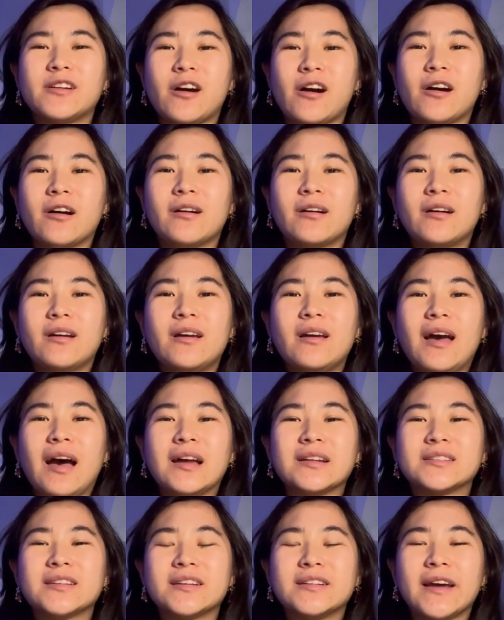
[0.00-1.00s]
Karr,
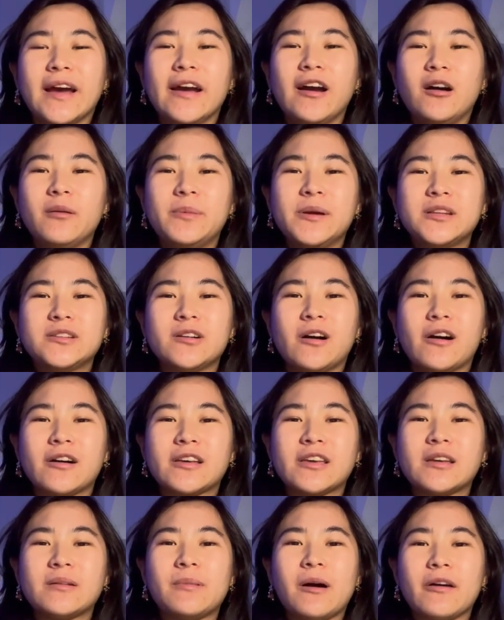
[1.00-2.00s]
and today I'll be
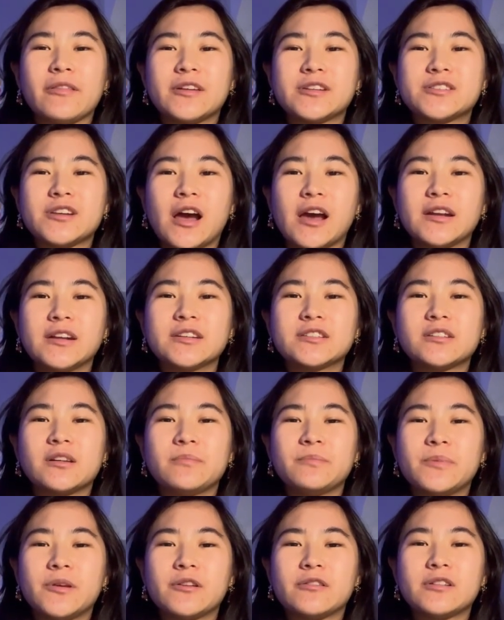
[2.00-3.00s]
talking about the Chinese
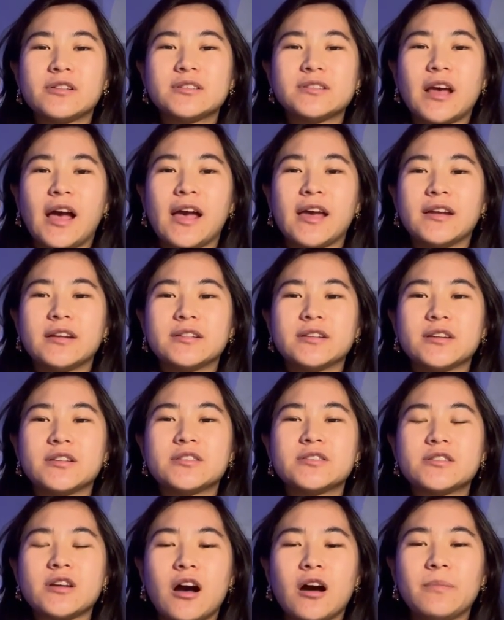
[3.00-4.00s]
computer scientist
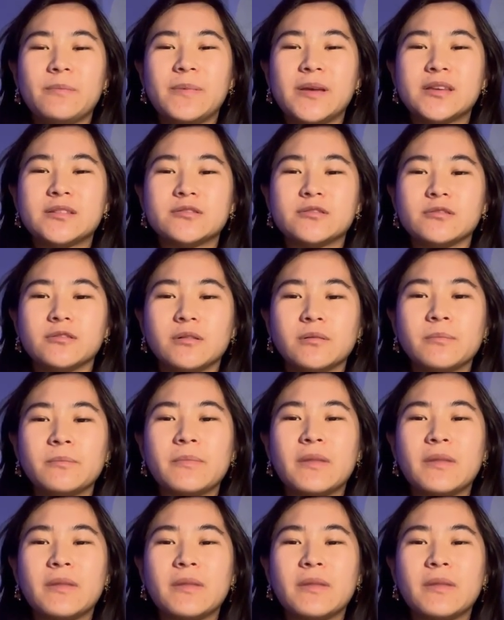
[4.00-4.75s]
Xia Peisu.